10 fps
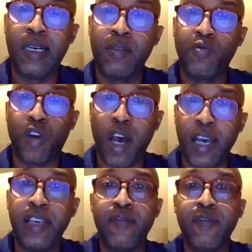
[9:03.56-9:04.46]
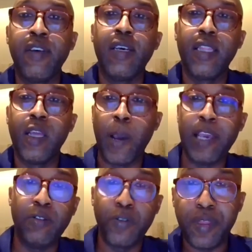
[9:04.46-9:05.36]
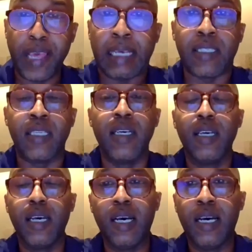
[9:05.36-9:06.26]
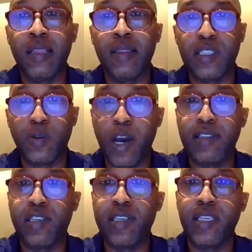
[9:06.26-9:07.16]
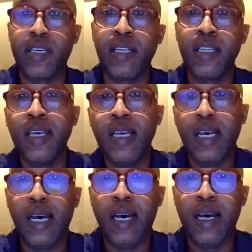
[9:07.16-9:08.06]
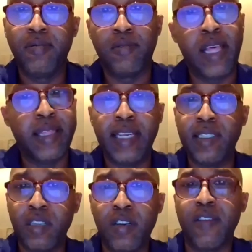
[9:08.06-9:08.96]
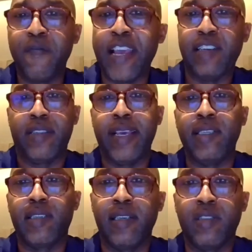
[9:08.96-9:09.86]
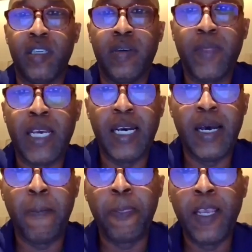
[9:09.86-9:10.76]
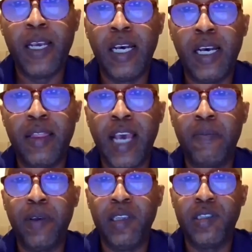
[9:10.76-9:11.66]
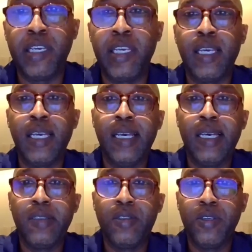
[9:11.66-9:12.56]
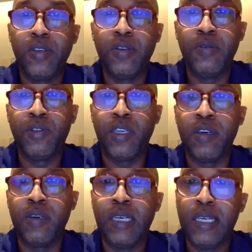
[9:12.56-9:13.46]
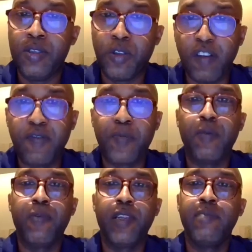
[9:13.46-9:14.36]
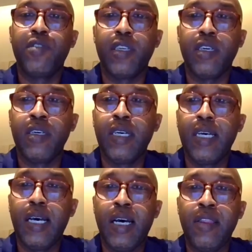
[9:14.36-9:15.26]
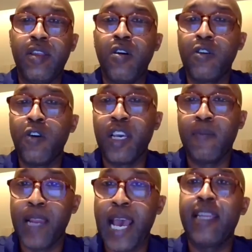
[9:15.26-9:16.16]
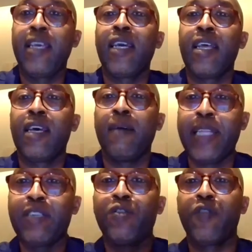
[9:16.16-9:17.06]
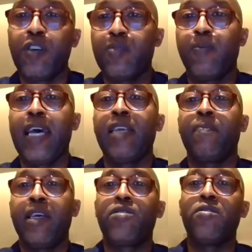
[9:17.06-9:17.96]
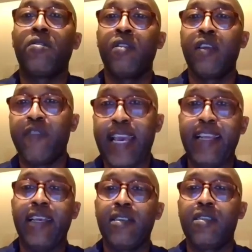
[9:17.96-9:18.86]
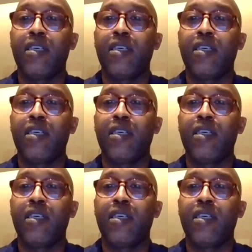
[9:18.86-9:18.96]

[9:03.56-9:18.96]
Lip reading: drive the way you do things. That's quite critical. Then there is the various things like the ability to solve problems, the ongoing planning and the update of those planning based on the various